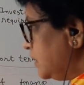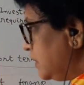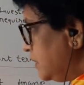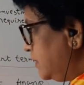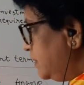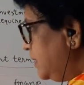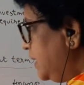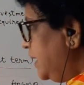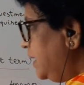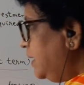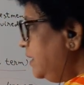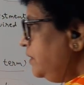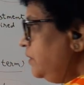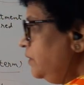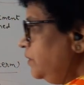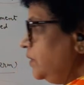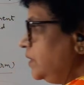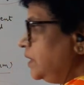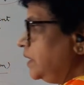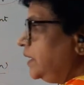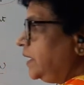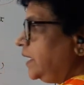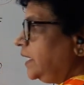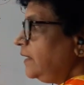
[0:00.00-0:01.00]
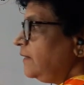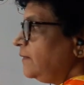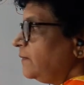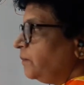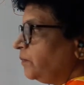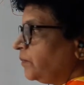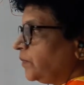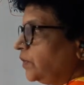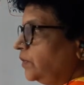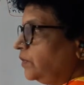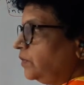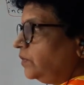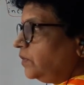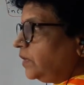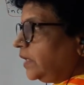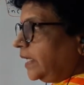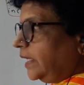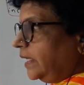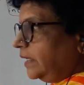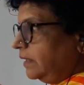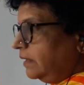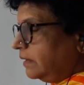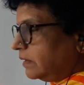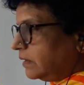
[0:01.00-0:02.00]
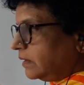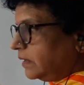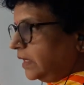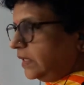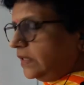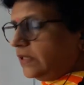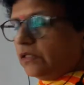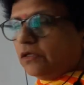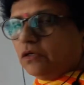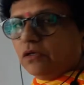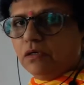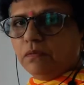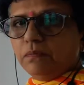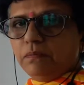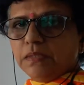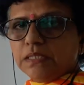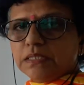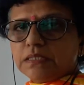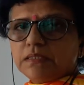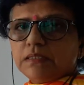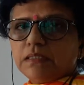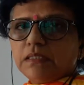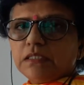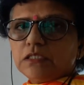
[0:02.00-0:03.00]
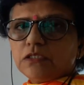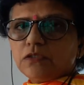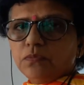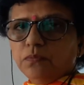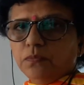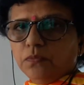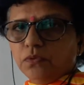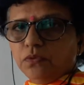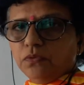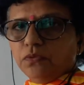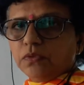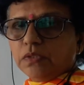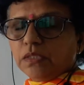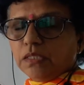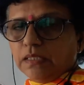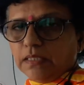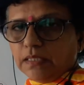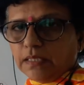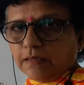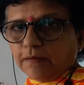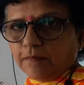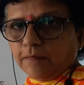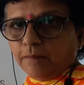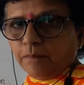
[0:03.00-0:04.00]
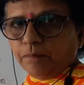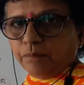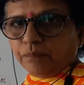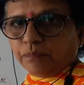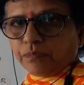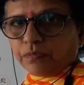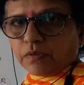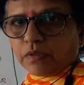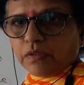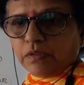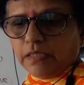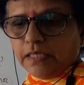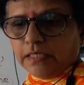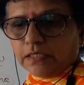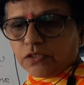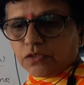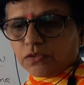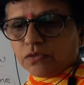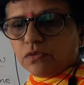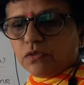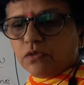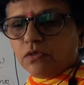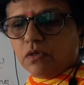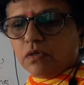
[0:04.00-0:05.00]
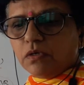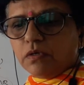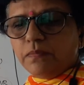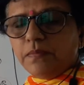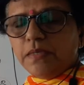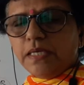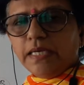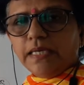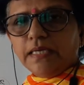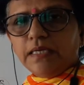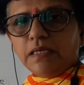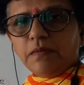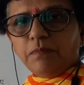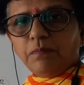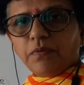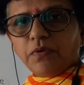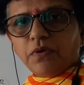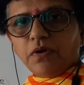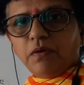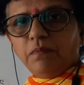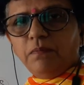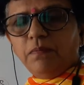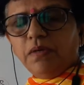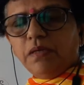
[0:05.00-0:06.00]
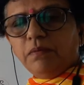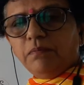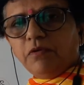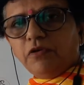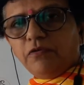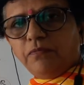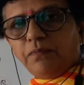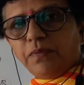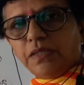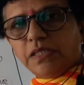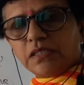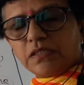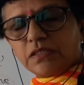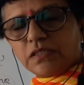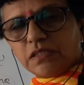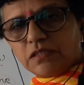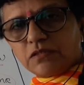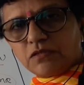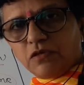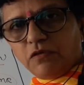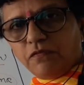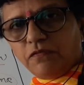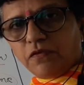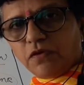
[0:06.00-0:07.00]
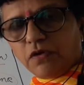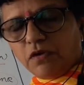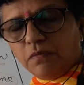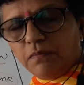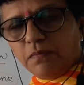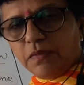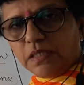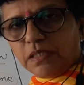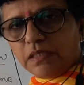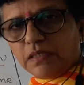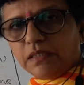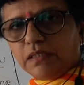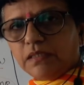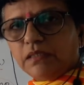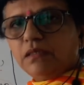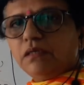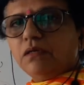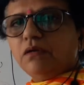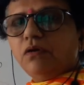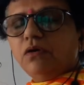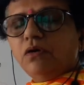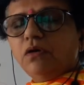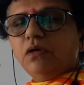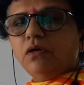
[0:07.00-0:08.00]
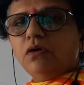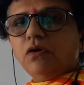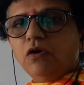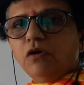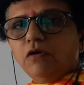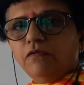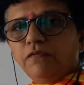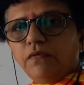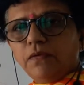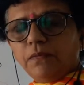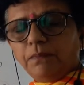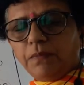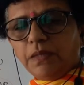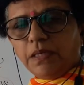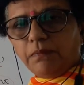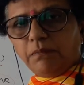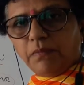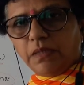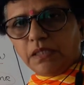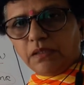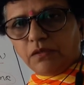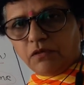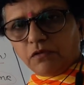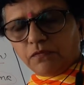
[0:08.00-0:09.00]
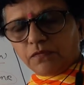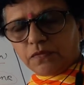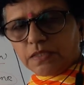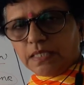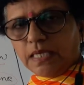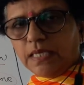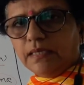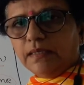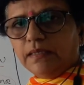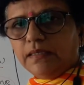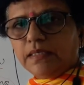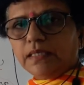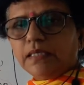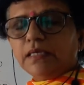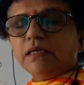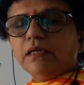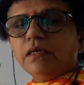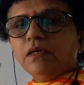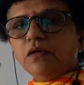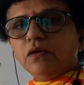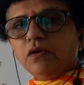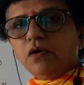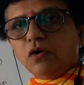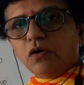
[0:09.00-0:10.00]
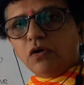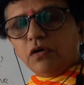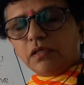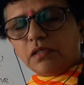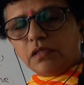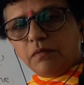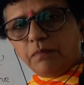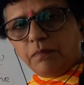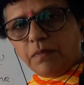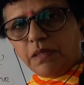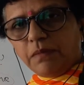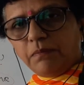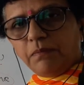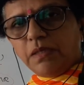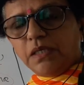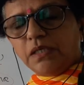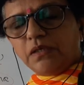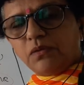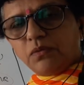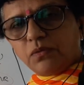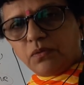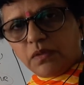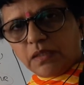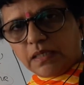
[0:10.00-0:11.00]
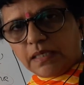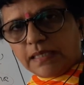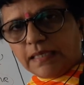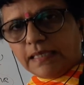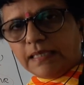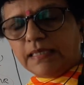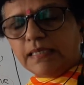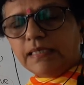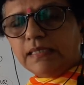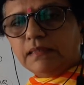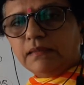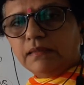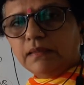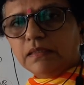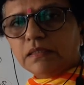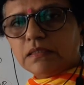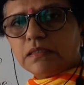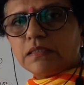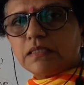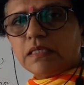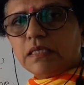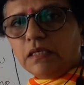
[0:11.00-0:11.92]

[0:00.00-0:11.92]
Then only you can run your business smoothly. There should not be any problem of purchase of raw material or of a payment of salary or the payment to the creditors.